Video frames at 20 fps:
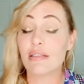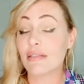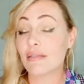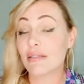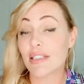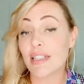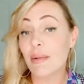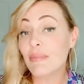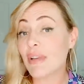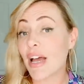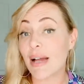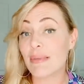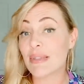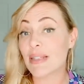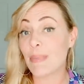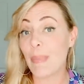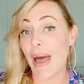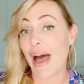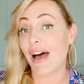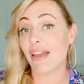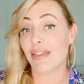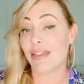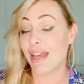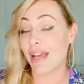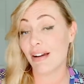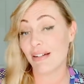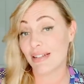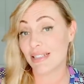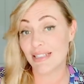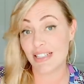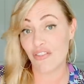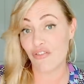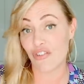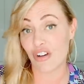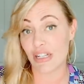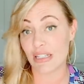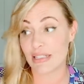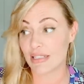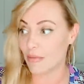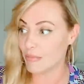sometimes the path there is
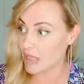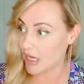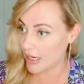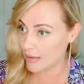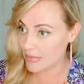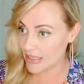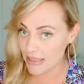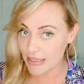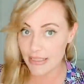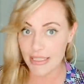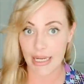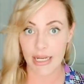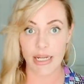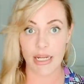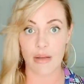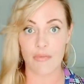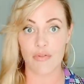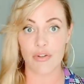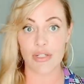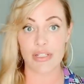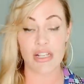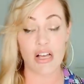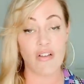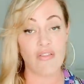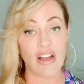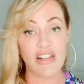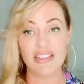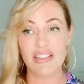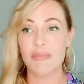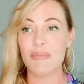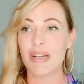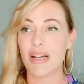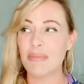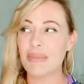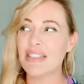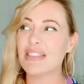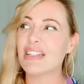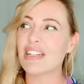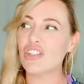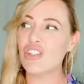different. Sometimes it's standing up for yourself, and sometimes
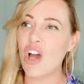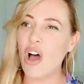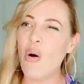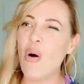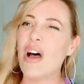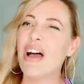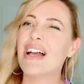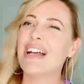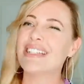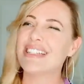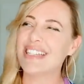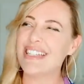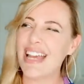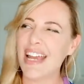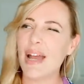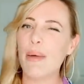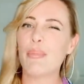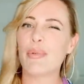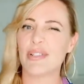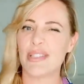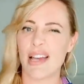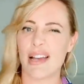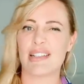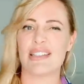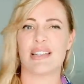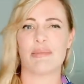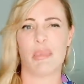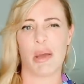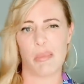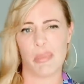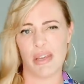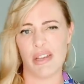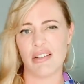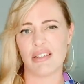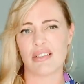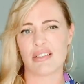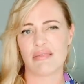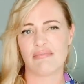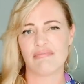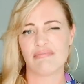it's like, no, today I'm protecting my
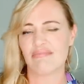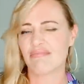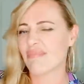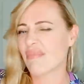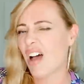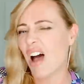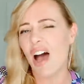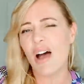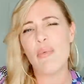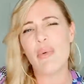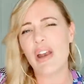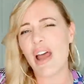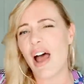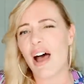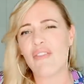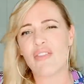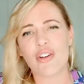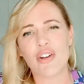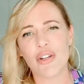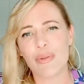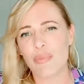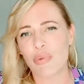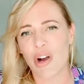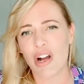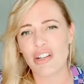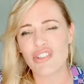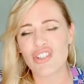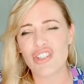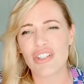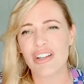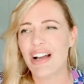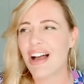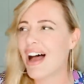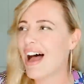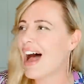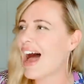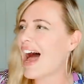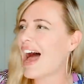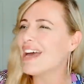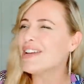peace. I want to have a good brunch.
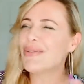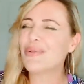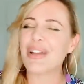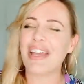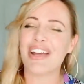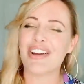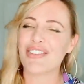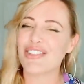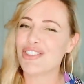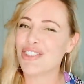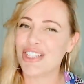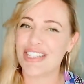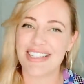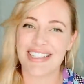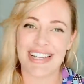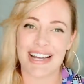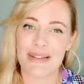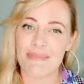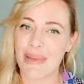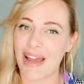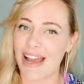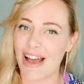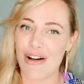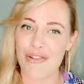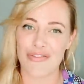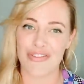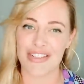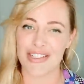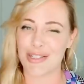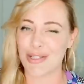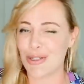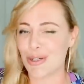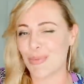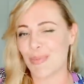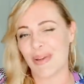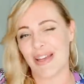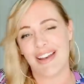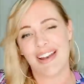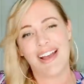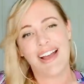I don't care that she said my outfit's
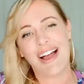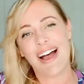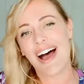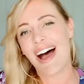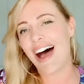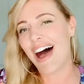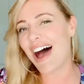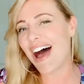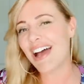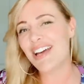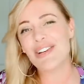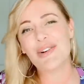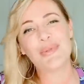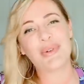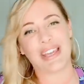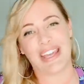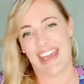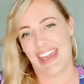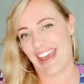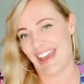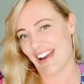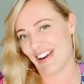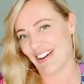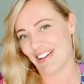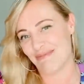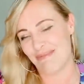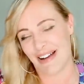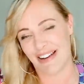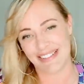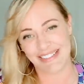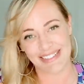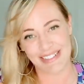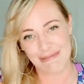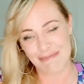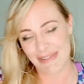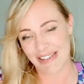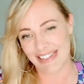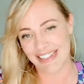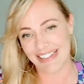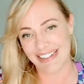stupid. I don't care about her
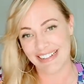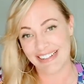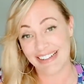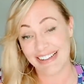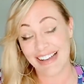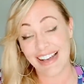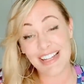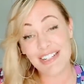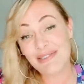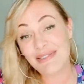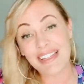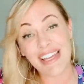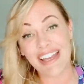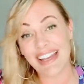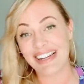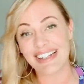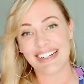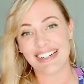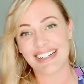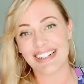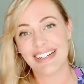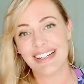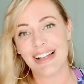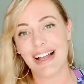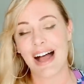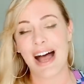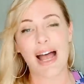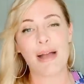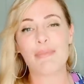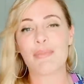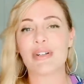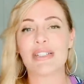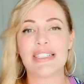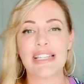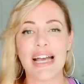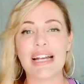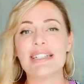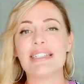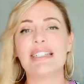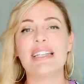opinion. I don't care. I'm
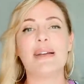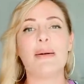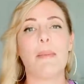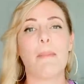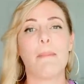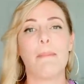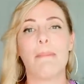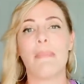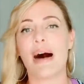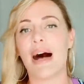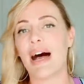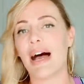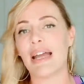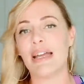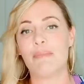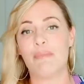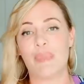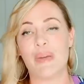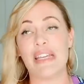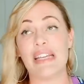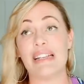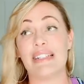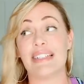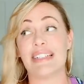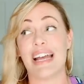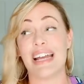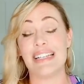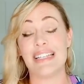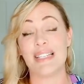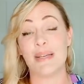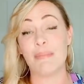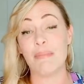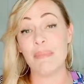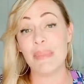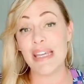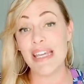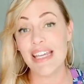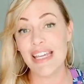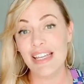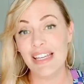protecting my peace. And to
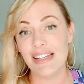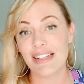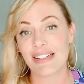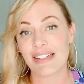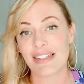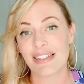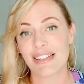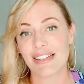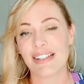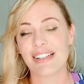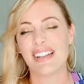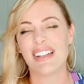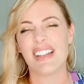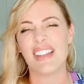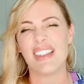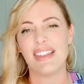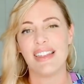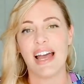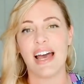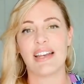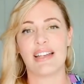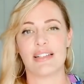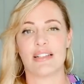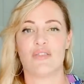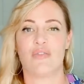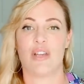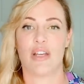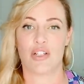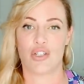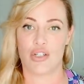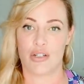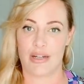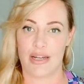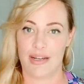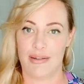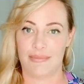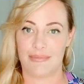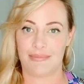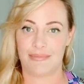me, that is victory.